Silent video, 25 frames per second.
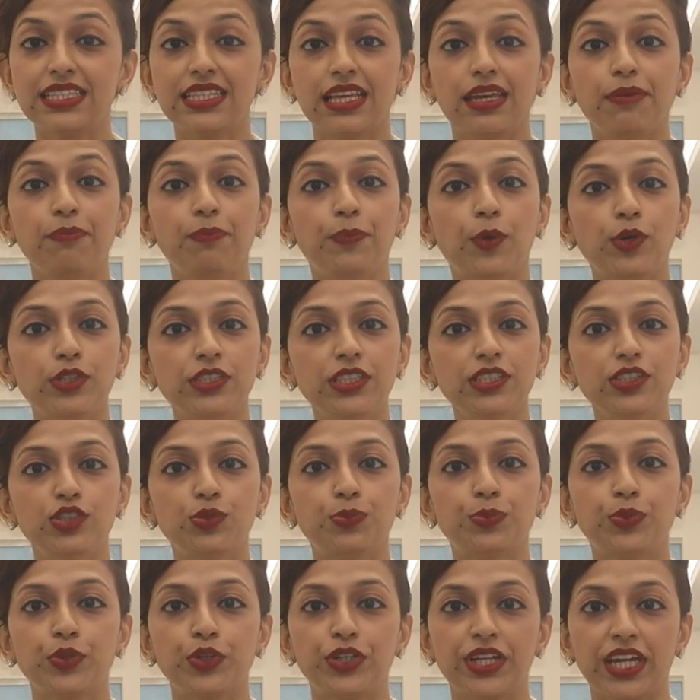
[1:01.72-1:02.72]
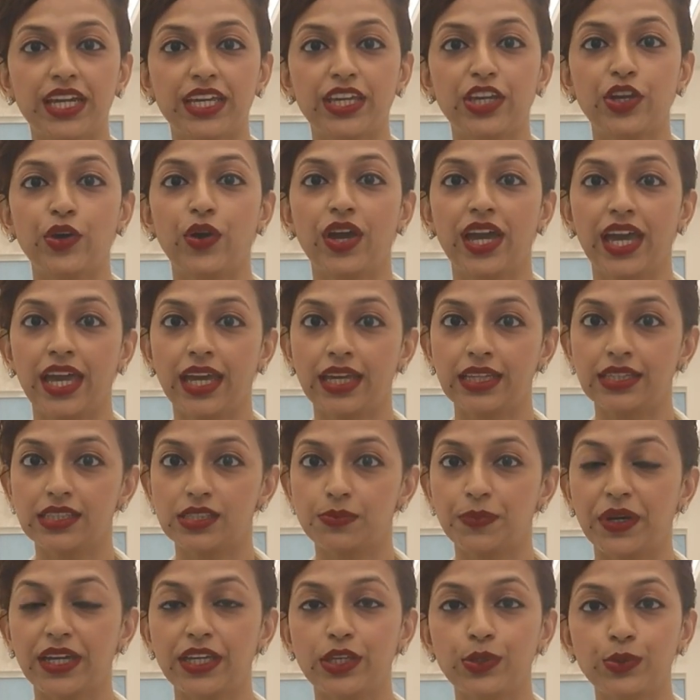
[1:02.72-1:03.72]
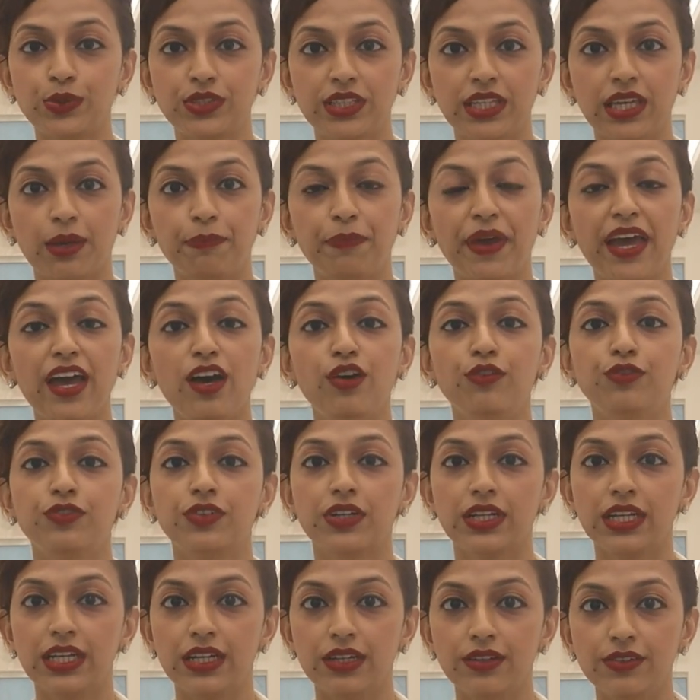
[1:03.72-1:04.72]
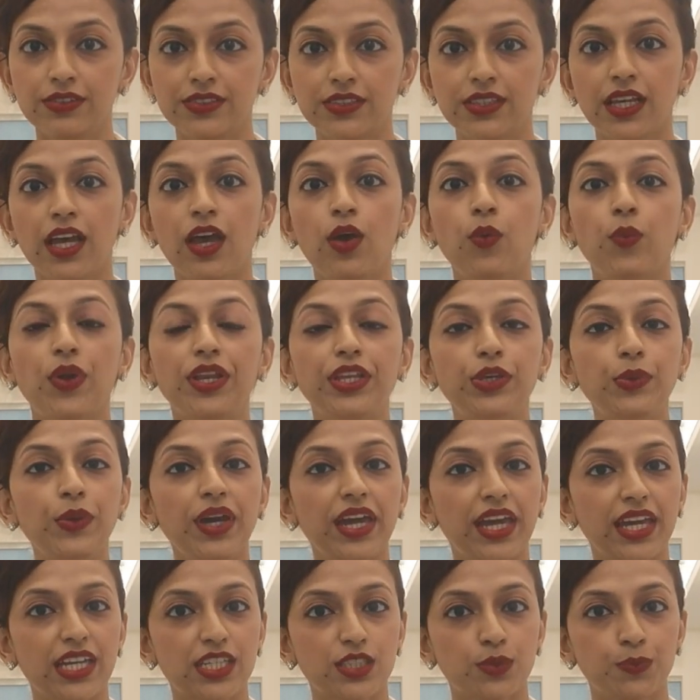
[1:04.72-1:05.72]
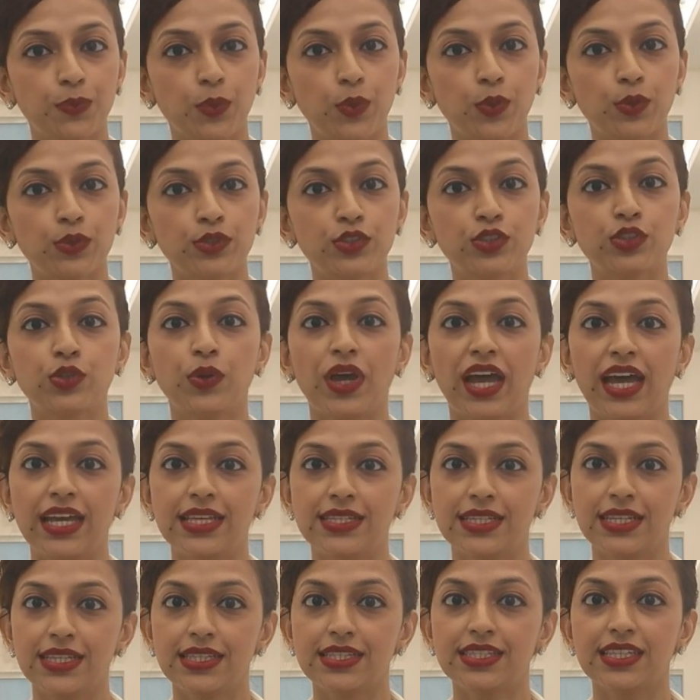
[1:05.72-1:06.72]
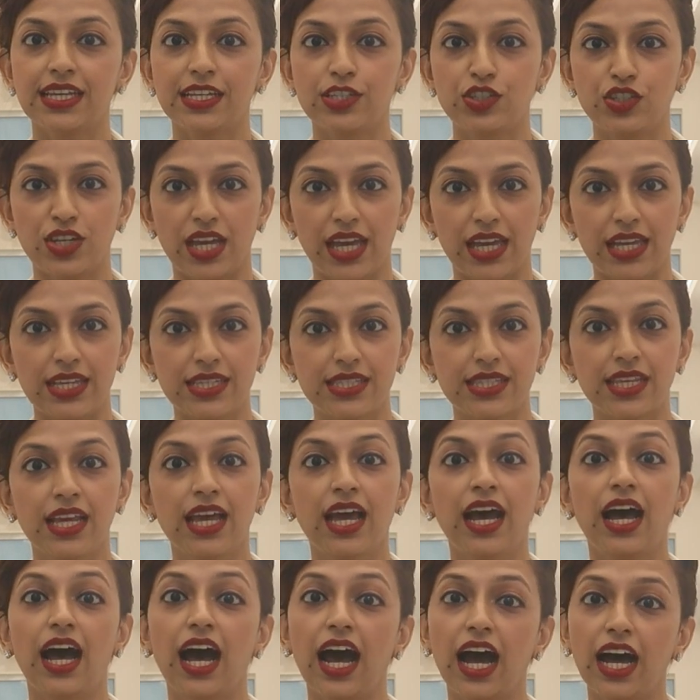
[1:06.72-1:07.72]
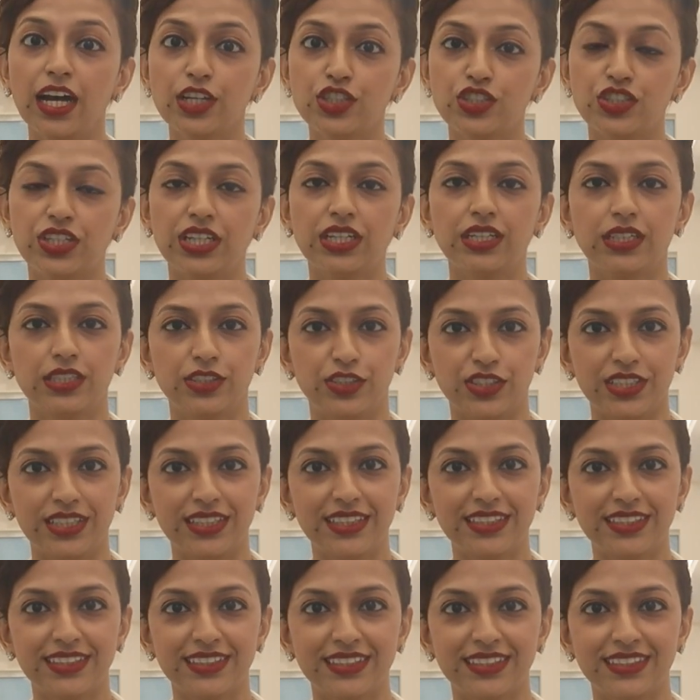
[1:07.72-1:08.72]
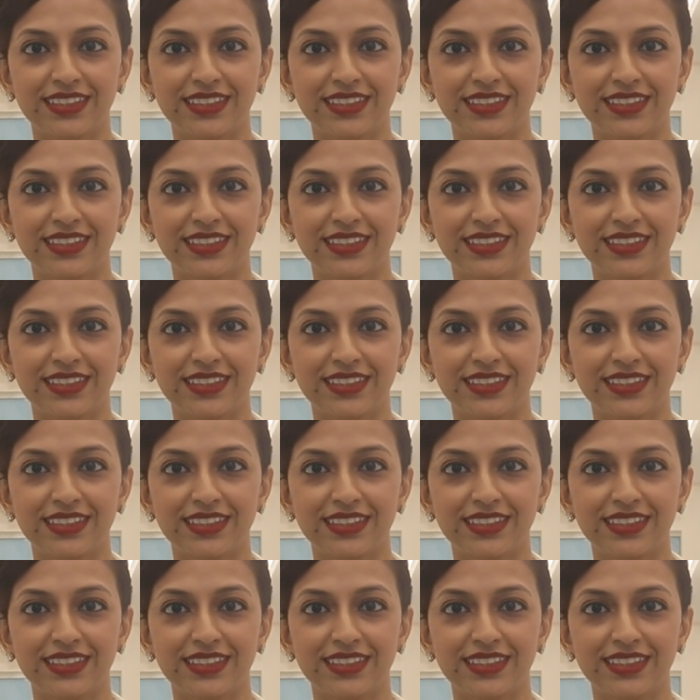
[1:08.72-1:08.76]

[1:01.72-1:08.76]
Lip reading: it's important to protect your hands by using a pair of gloves when you are exposed to hazards such as harsh detergents.